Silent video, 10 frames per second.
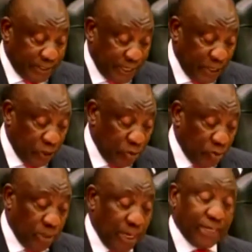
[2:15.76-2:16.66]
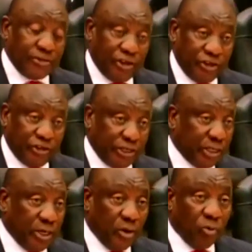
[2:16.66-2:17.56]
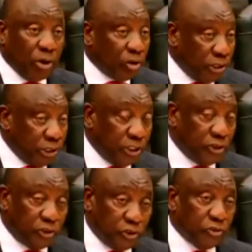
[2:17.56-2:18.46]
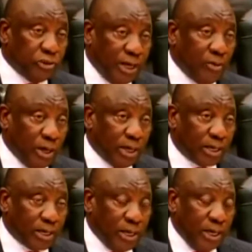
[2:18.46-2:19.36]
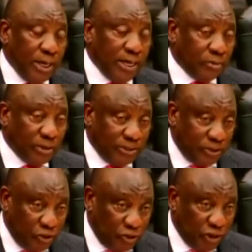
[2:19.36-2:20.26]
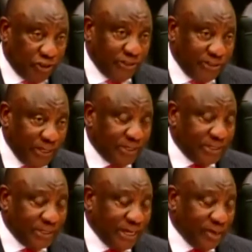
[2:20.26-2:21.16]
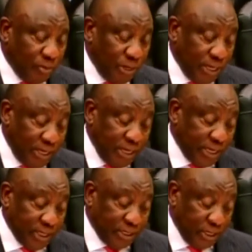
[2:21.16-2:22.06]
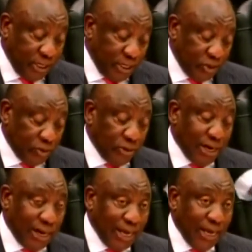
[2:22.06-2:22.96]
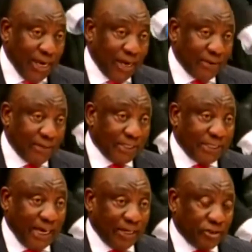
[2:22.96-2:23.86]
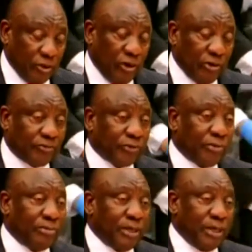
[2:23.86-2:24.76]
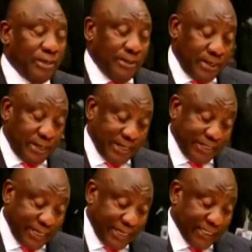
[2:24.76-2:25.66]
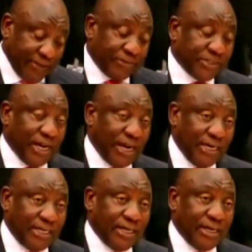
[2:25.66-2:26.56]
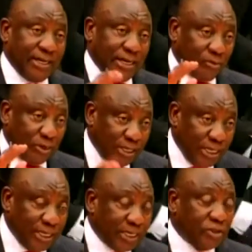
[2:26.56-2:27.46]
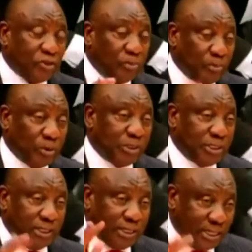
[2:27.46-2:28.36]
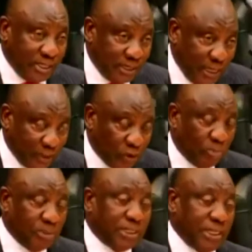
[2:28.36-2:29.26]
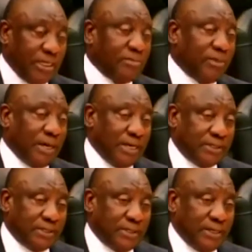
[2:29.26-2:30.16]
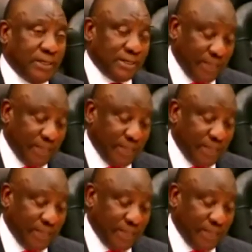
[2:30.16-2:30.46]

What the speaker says: SIU, like Treasury, will continue to do their work. It was just this that we needed to clear the decks on from the executive side, that we needed to put in that committee in place.